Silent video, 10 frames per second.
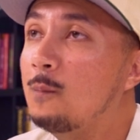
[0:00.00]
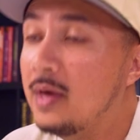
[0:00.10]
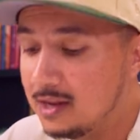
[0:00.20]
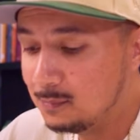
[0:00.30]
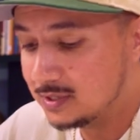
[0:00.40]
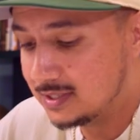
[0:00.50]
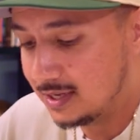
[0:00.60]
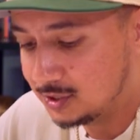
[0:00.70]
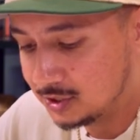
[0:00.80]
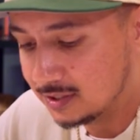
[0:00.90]
many
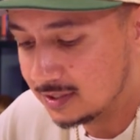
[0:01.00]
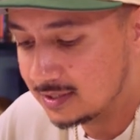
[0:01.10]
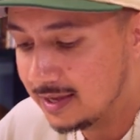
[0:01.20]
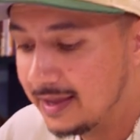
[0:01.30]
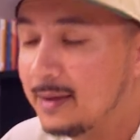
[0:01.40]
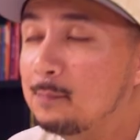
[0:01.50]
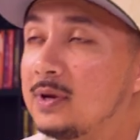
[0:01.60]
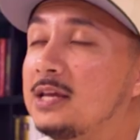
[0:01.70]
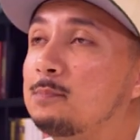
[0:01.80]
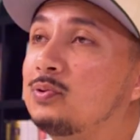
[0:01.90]
possessions,
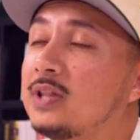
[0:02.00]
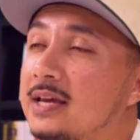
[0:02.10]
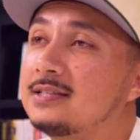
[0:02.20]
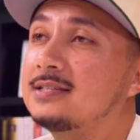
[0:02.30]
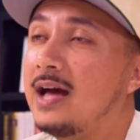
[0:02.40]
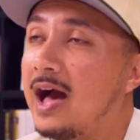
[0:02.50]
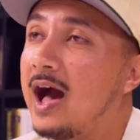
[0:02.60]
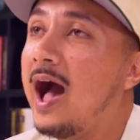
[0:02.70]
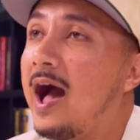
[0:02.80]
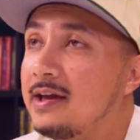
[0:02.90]
but he placed a
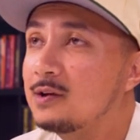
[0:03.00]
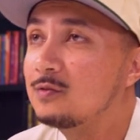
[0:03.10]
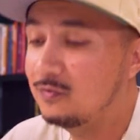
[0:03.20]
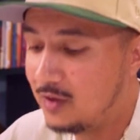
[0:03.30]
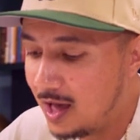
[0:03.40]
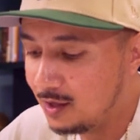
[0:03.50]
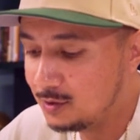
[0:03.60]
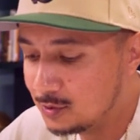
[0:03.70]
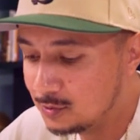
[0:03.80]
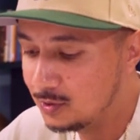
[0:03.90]
higher
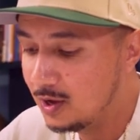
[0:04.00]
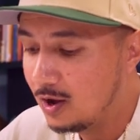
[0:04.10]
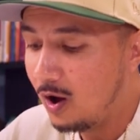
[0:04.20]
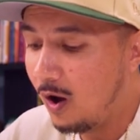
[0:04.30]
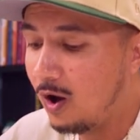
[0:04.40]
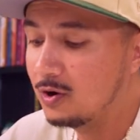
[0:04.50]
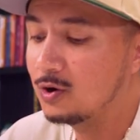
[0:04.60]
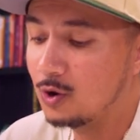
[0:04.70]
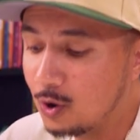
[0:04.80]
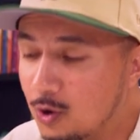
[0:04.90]
value on
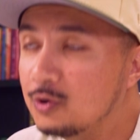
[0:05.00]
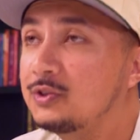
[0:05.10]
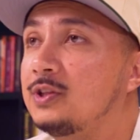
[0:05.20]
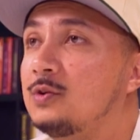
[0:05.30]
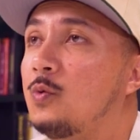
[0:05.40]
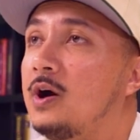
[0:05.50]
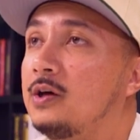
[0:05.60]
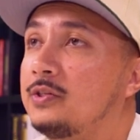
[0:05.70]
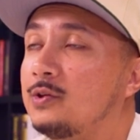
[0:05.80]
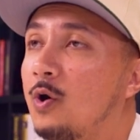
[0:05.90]
earthly
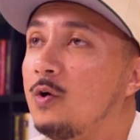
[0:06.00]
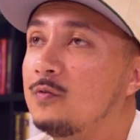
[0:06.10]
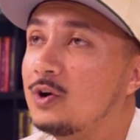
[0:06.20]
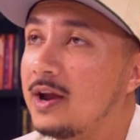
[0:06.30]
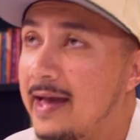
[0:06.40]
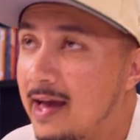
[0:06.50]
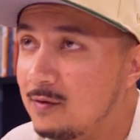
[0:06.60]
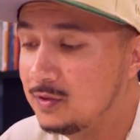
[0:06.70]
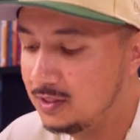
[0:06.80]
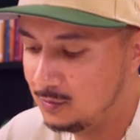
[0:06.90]
wealth over
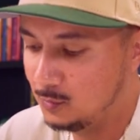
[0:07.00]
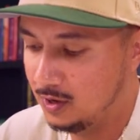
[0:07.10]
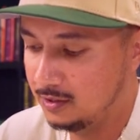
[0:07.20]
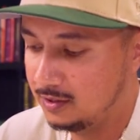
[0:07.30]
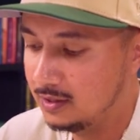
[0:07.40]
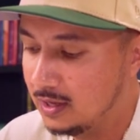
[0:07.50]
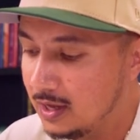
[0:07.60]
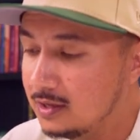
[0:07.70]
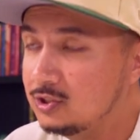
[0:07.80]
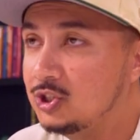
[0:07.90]
heavenly wealth.
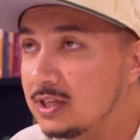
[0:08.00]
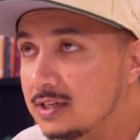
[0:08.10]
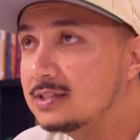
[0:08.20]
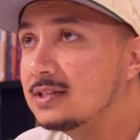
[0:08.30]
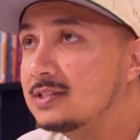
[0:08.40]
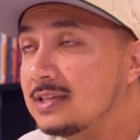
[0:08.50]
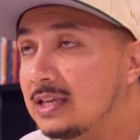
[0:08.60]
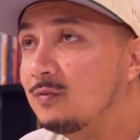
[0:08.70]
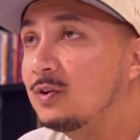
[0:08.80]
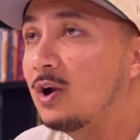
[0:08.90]
Jesus
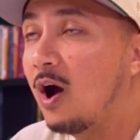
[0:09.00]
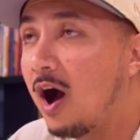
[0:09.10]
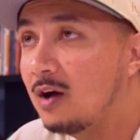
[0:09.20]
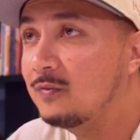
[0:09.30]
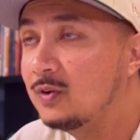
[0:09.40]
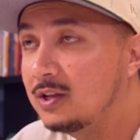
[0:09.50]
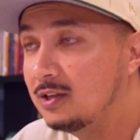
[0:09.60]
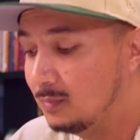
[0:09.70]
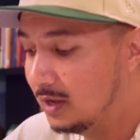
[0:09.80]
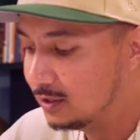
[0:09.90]
even offered
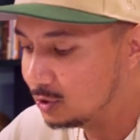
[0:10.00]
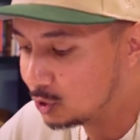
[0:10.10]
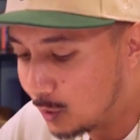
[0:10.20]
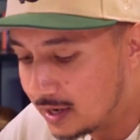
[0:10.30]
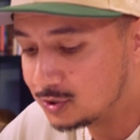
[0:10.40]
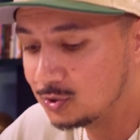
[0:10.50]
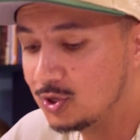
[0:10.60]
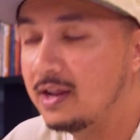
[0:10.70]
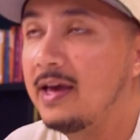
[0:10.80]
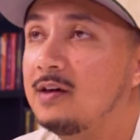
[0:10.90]
him treasure
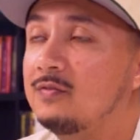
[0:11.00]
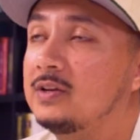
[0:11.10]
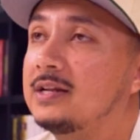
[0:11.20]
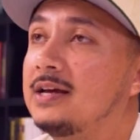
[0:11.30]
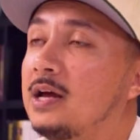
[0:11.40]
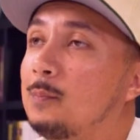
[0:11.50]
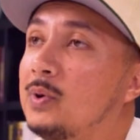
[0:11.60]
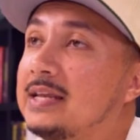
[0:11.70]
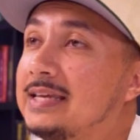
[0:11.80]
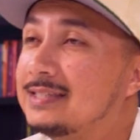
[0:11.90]
in heaven,
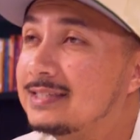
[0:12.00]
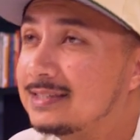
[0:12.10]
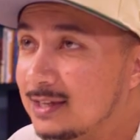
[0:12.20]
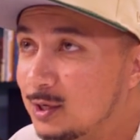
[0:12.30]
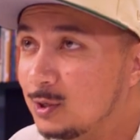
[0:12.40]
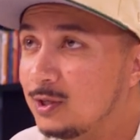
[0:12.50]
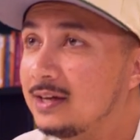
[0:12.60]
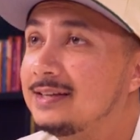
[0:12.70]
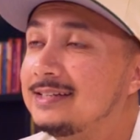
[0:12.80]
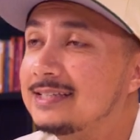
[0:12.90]
but he still
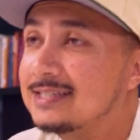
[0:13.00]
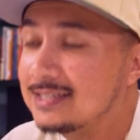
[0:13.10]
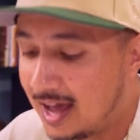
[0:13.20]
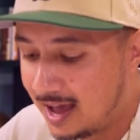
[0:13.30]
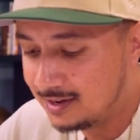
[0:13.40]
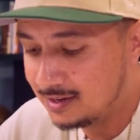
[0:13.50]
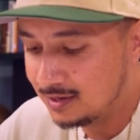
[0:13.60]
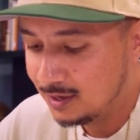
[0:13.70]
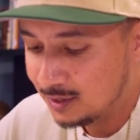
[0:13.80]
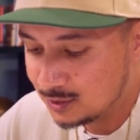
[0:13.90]

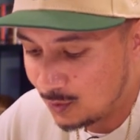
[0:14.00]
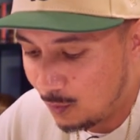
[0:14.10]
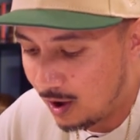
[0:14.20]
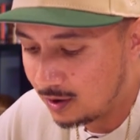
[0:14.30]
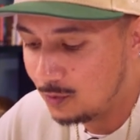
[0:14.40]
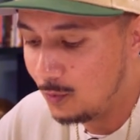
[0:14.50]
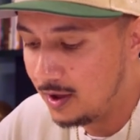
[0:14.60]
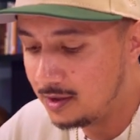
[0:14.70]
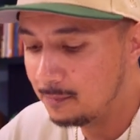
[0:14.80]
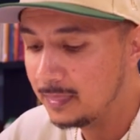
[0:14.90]
decided to walk
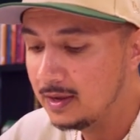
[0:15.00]
away.